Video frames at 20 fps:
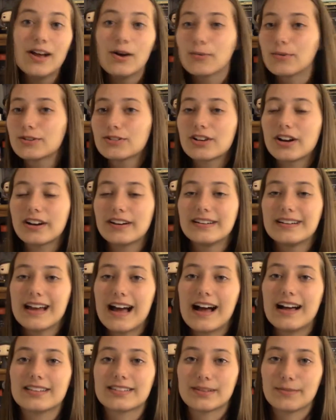which are
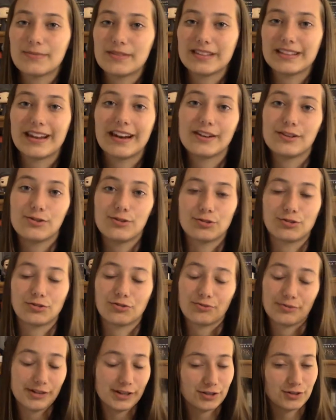not something that I
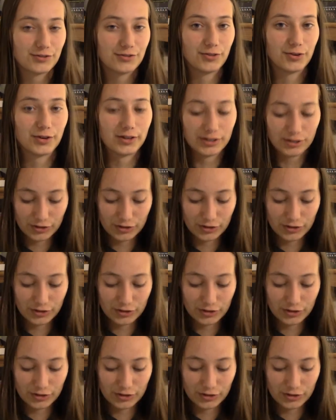usually reach for.